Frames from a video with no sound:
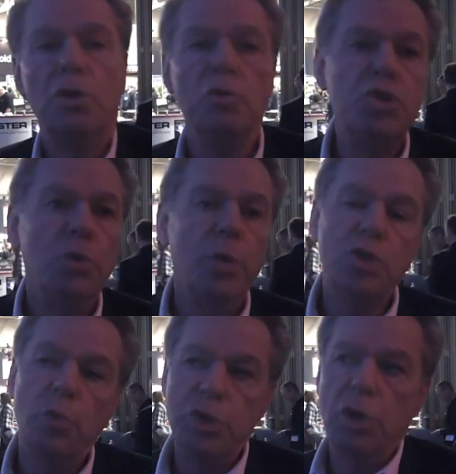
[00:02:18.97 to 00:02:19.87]
Don't you
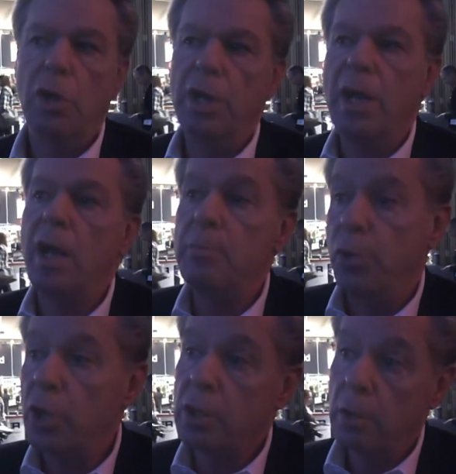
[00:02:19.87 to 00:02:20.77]
wish when you're on an
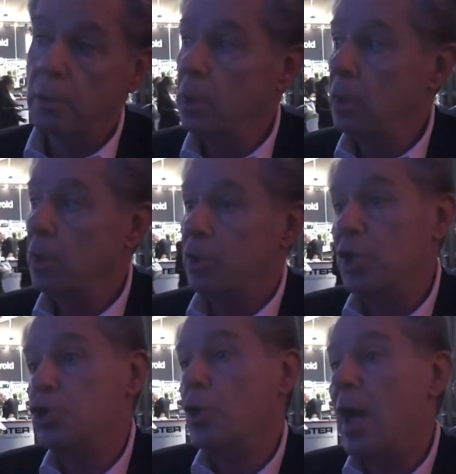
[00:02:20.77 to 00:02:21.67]
iBook
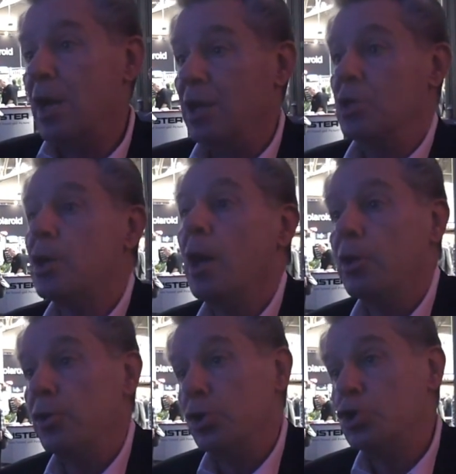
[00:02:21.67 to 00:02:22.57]
that you had it in color,